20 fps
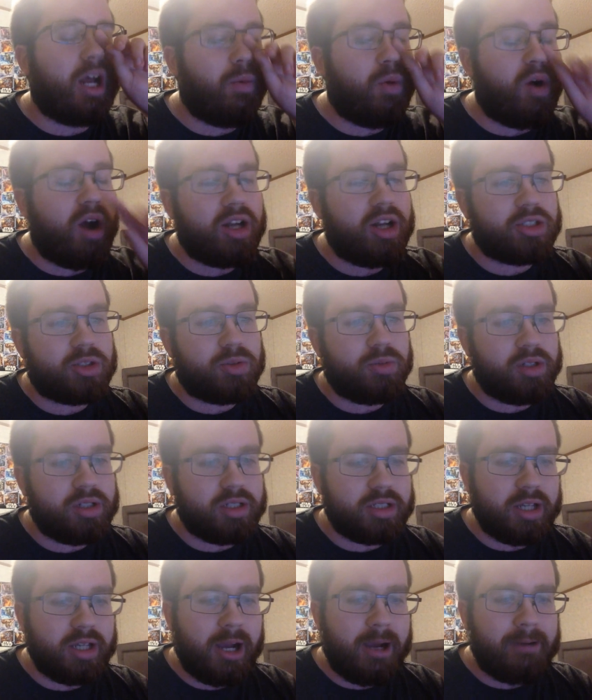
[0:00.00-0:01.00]
I watched
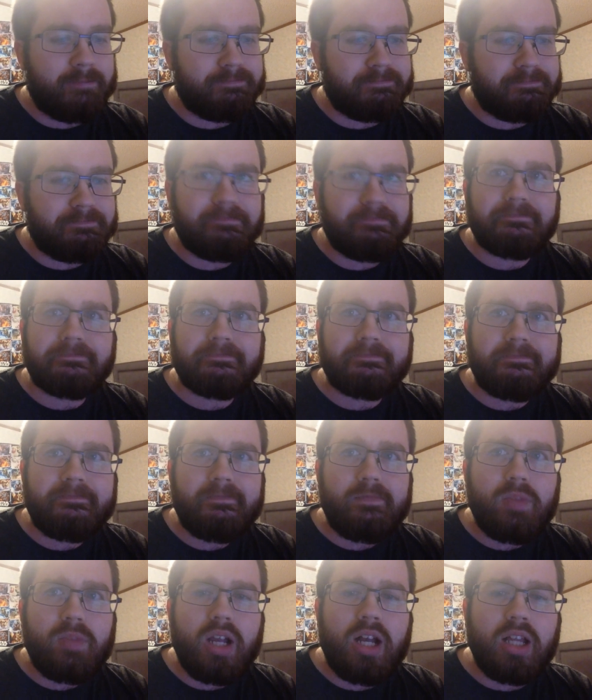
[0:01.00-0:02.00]
was um,
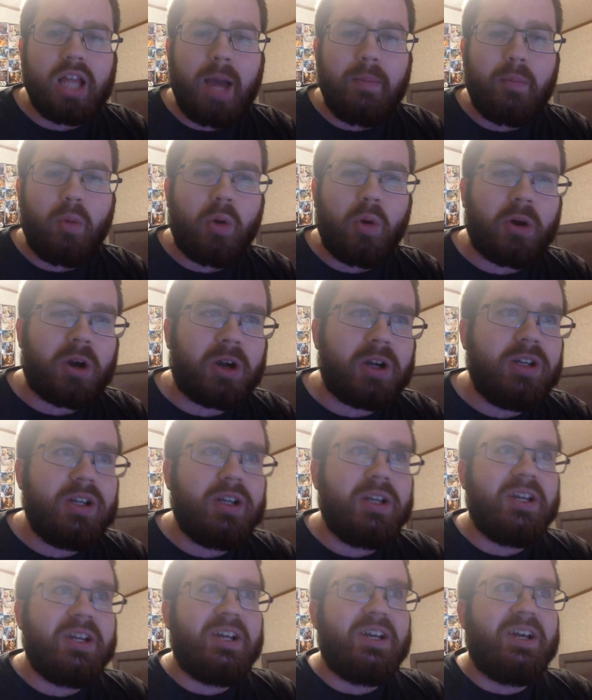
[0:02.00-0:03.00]
a lot more
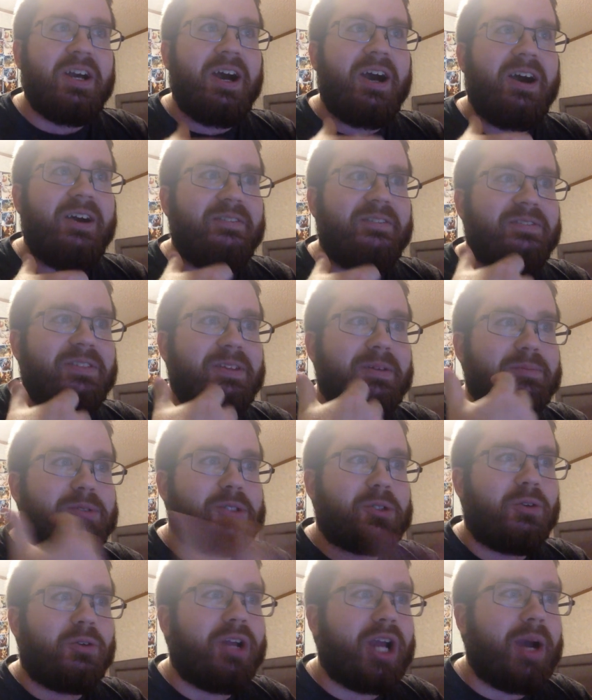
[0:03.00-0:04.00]
of them
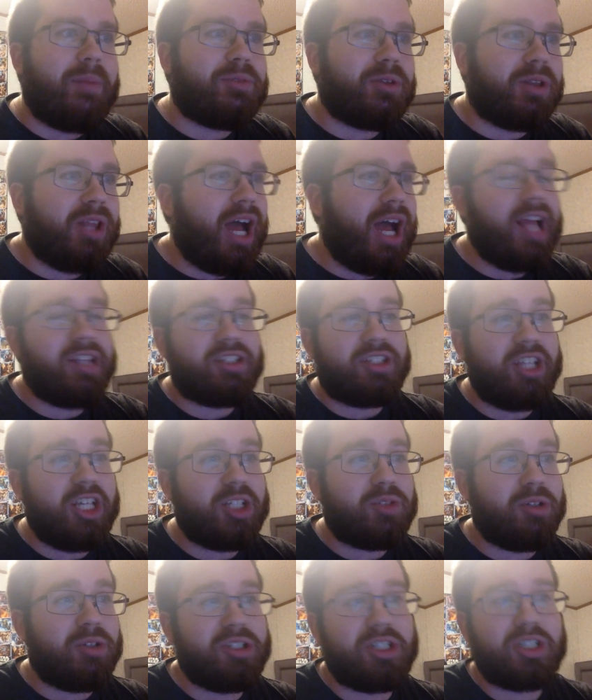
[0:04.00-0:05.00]
screwing up their lines, and
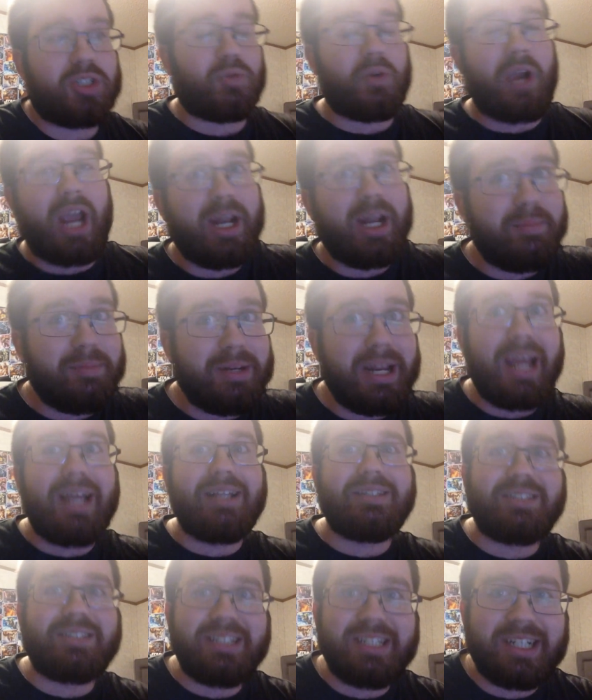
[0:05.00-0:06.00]
this one's just random
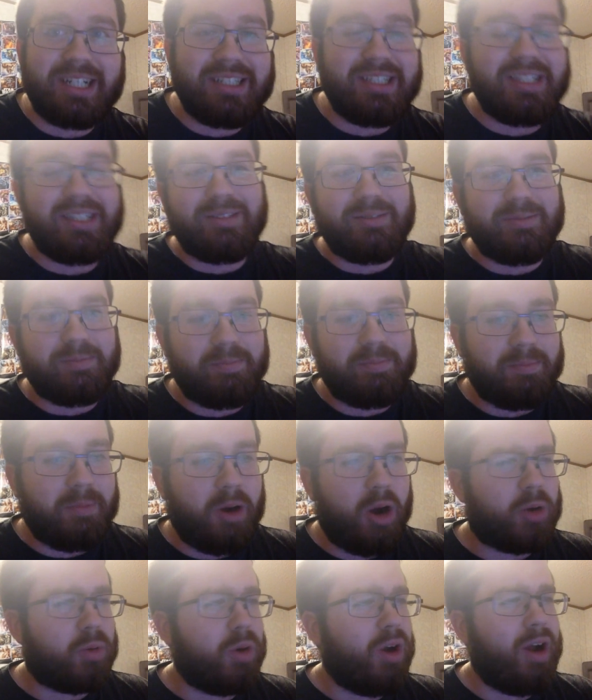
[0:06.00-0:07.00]
dancing. And then
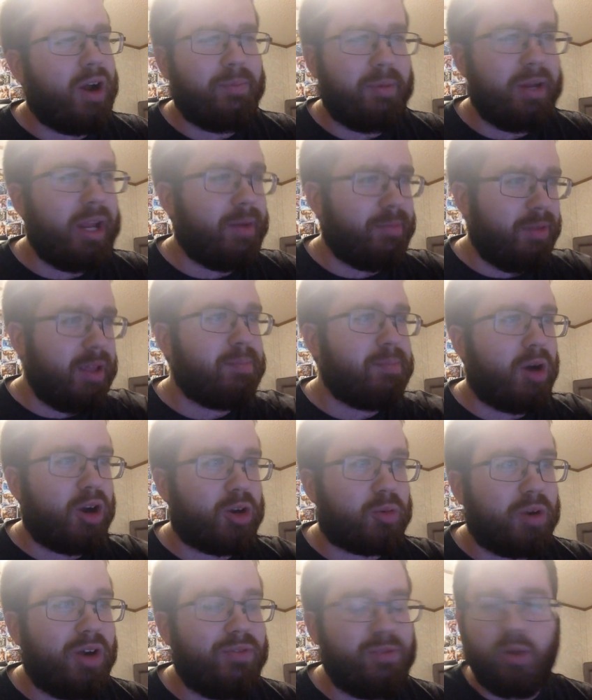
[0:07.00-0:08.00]
Mark, I believe
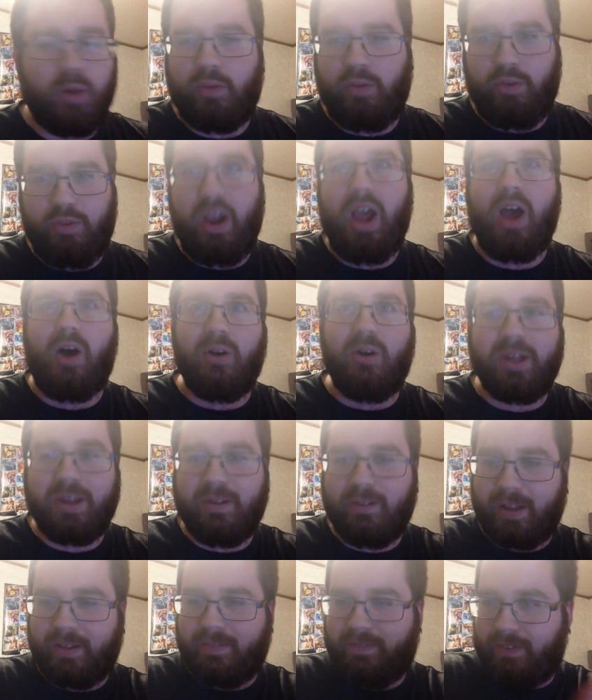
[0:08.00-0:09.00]
Mark Ruffalo fell.
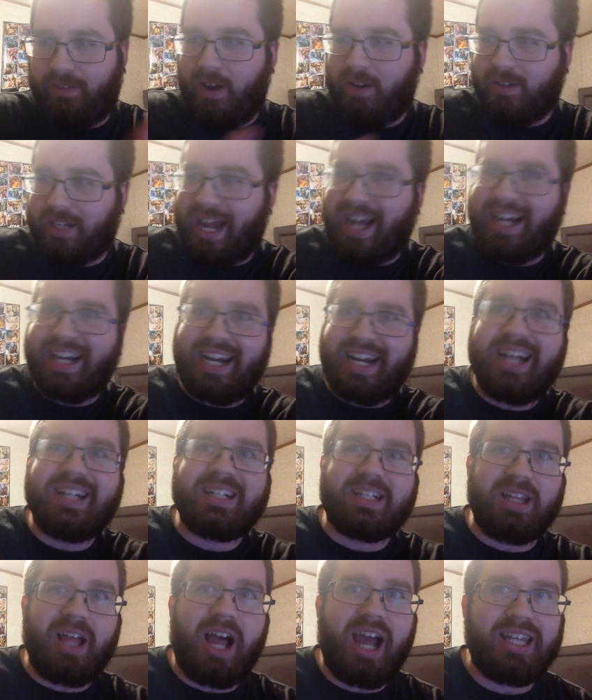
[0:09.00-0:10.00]
He like fell down an
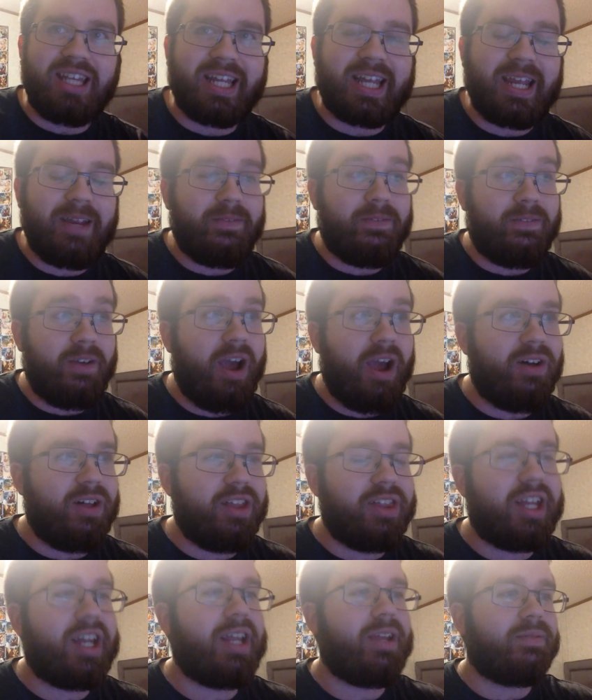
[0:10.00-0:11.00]
incline, like he fell,
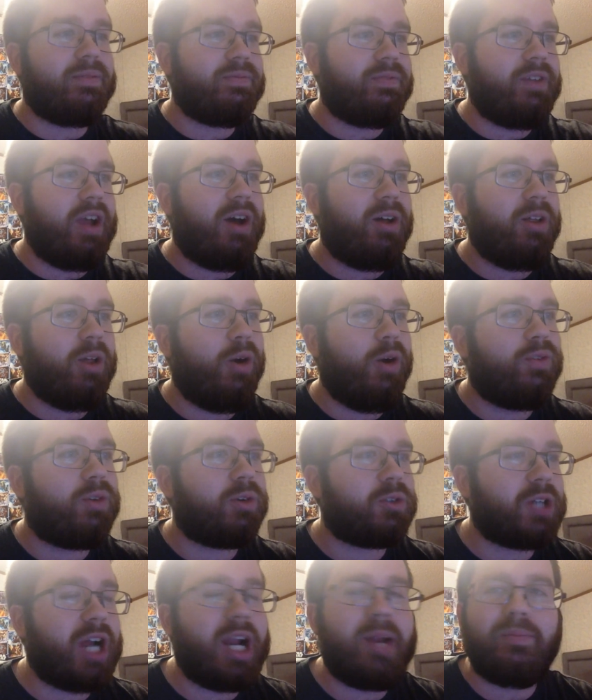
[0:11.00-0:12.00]
and then he fell
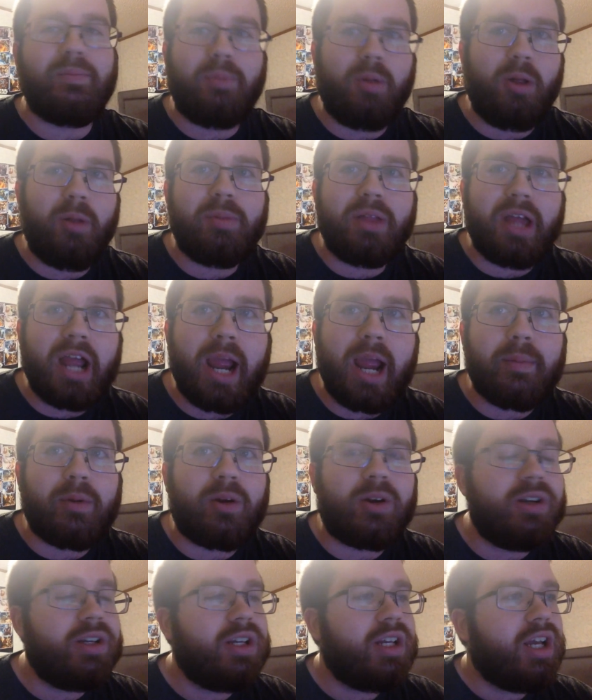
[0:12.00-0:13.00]
over trying to pull up the
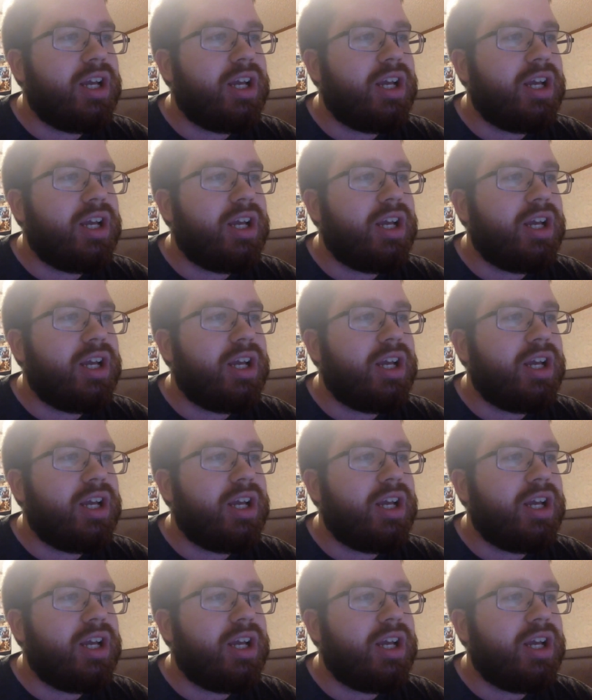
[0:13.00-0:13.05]
hammer,